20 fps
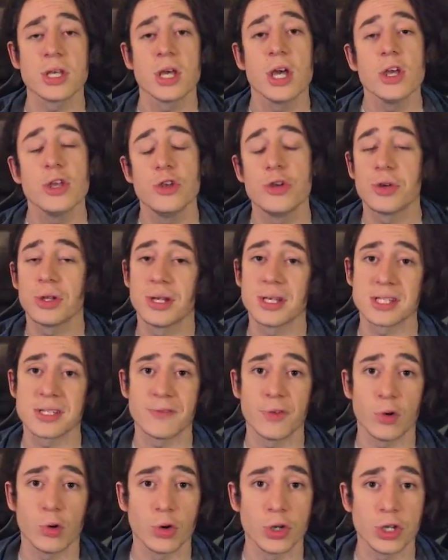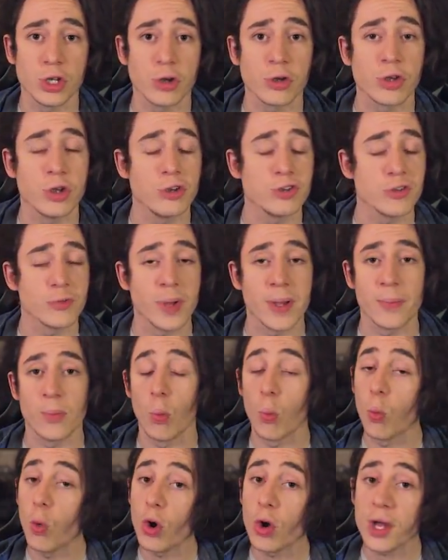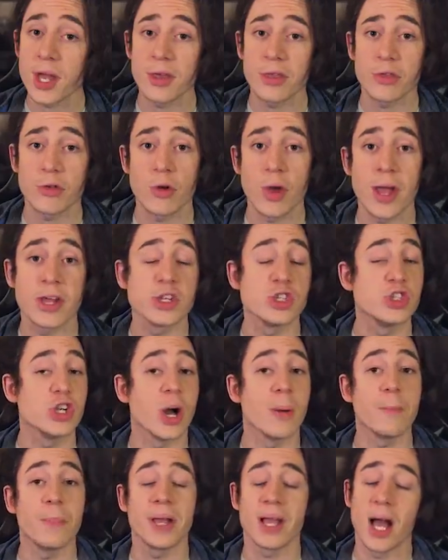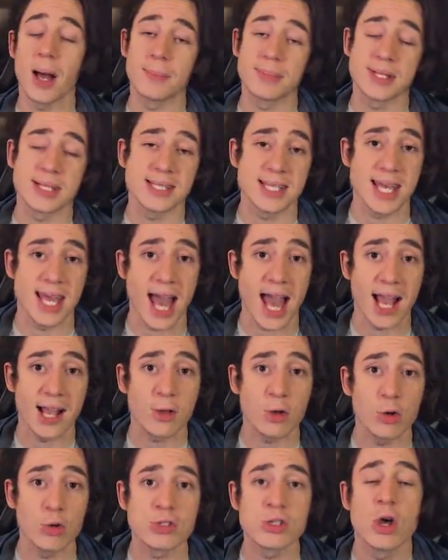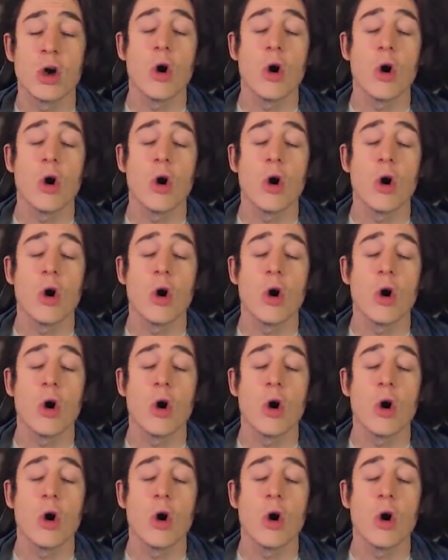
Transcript: You can listen for audio cues of people walking through it, jumping up to see angles,